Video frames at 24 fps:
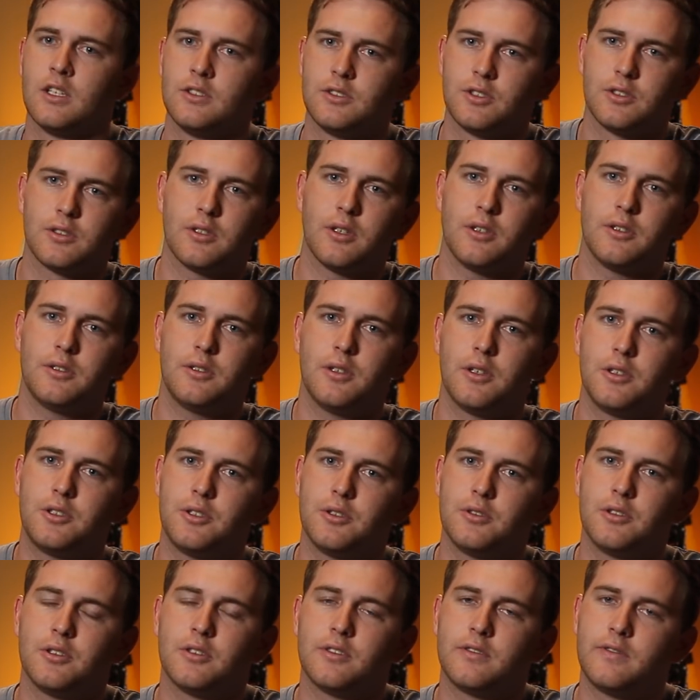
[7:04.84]
Just go search in
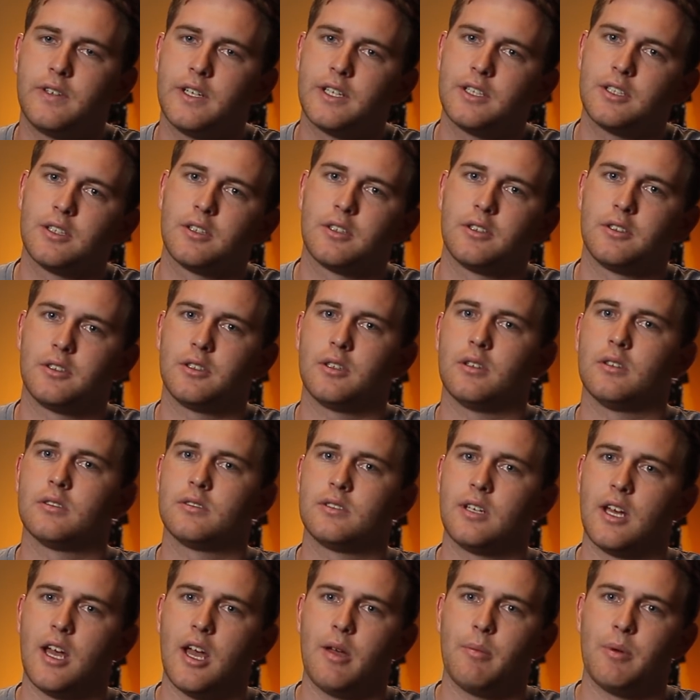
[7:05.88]
your Effects and Controls
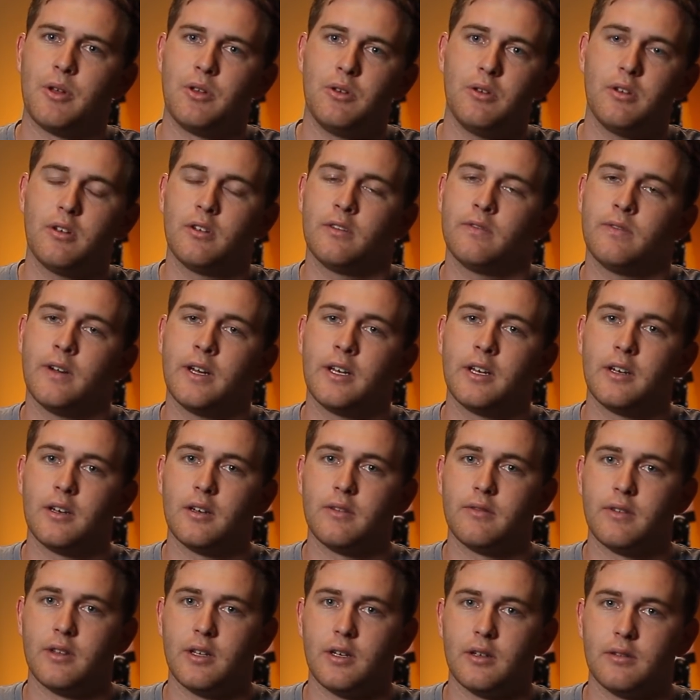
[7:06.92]
tab and you can find it
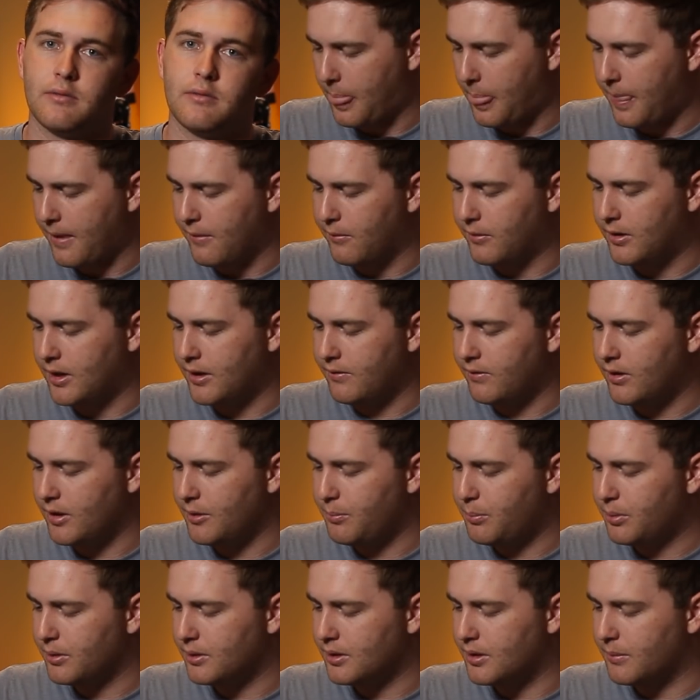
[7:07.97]
over there. Whenever I
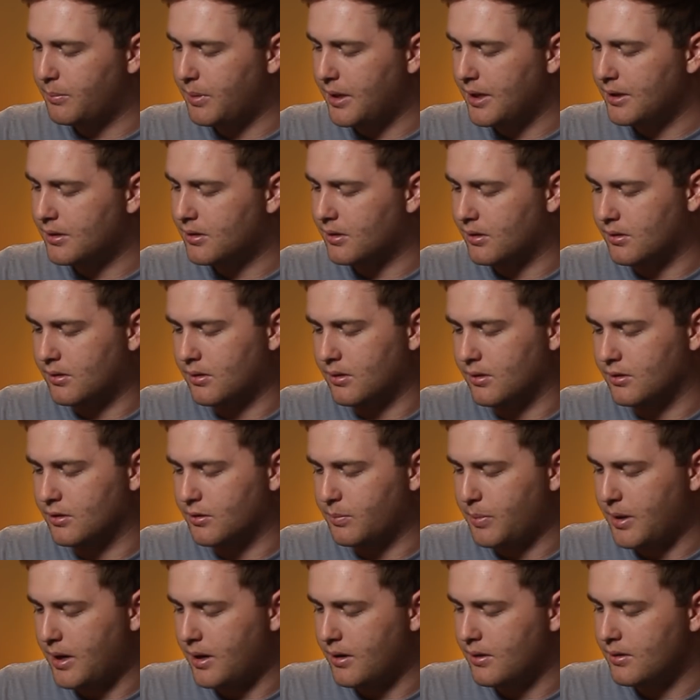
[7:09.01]
put the paint on
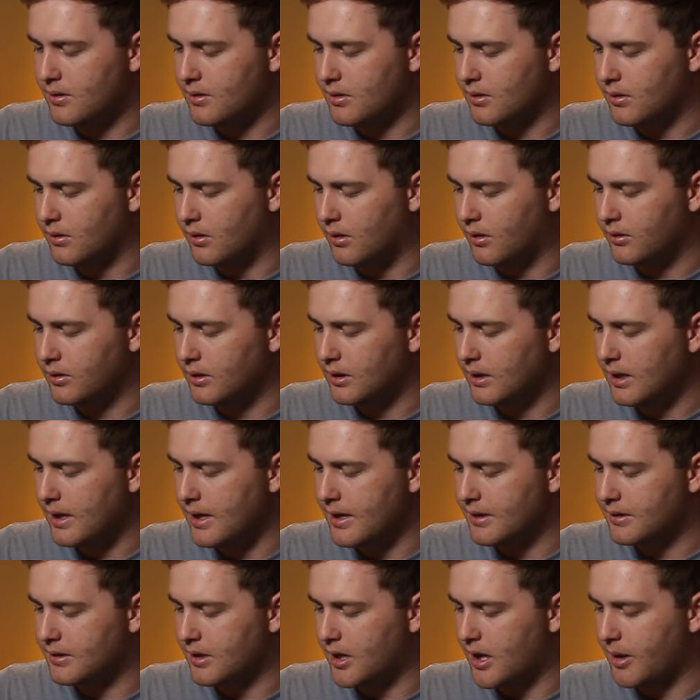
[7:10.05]
transparent, on the layer
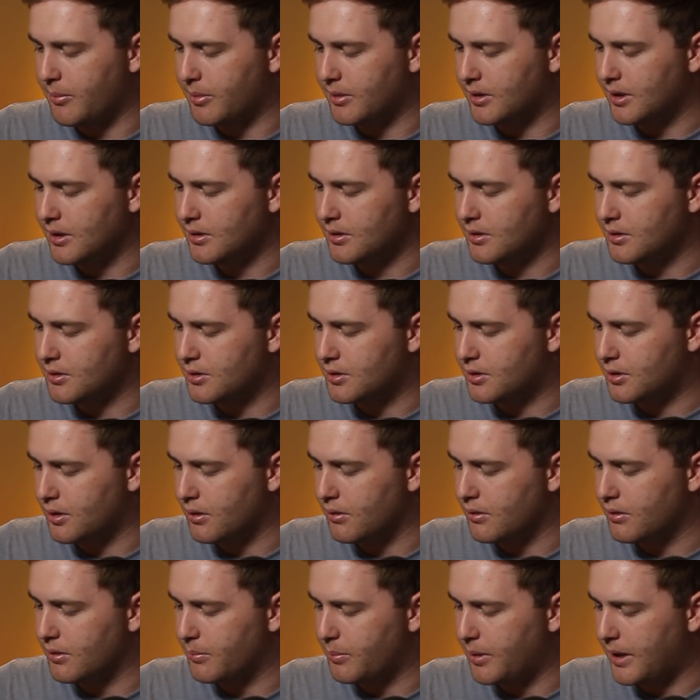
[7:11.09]
tab, it doesn't show
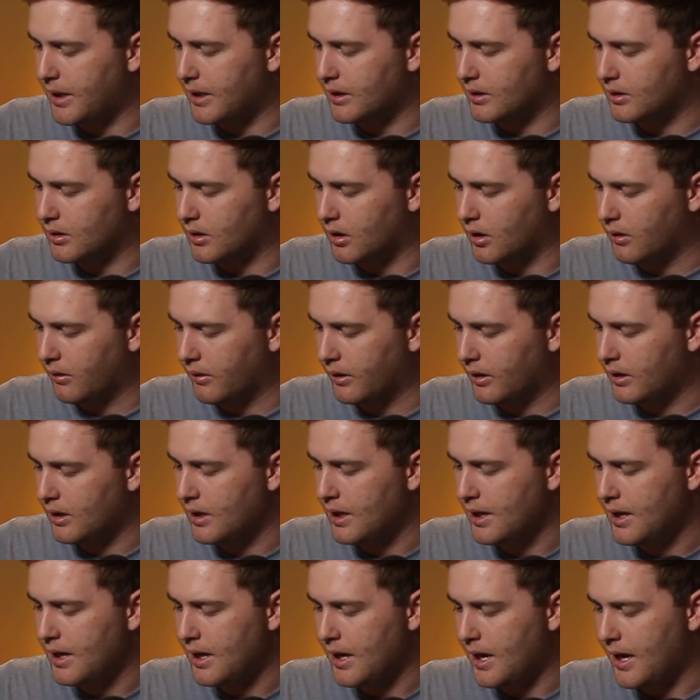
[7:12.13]
the paint glowing
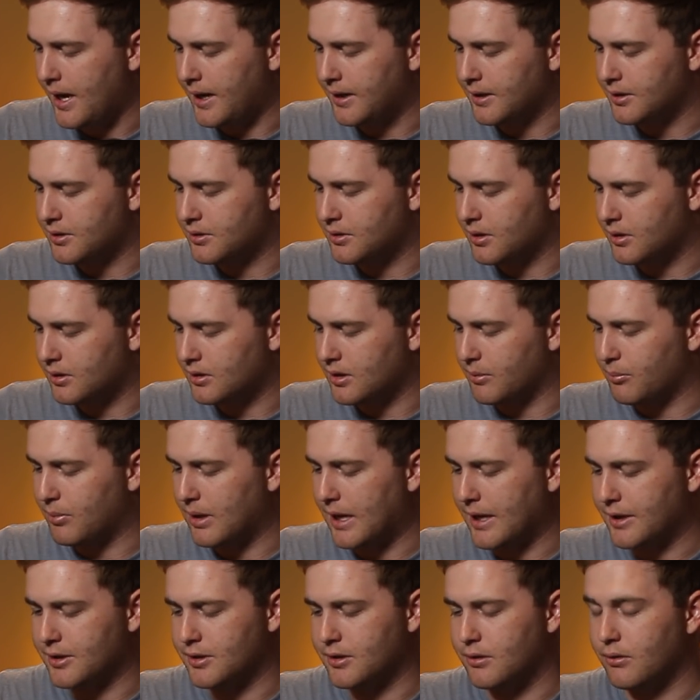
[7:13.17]
and it's just a
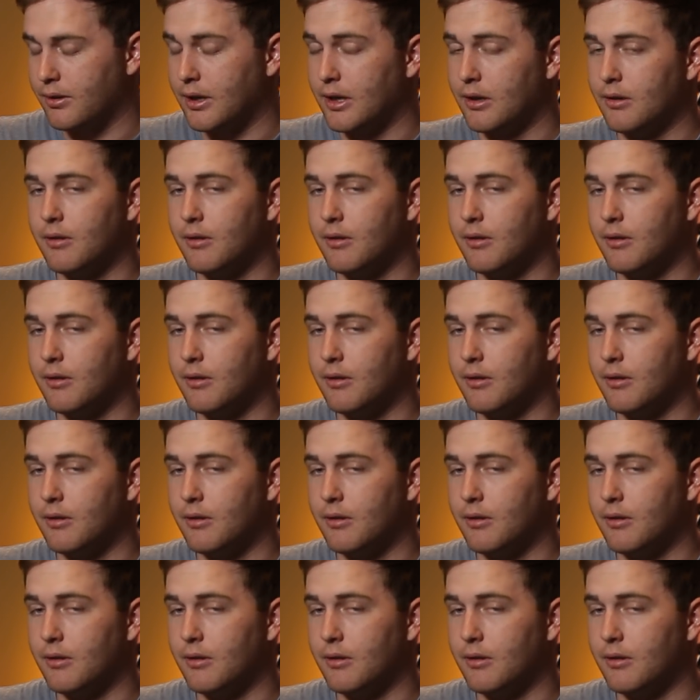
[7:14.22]
black screen.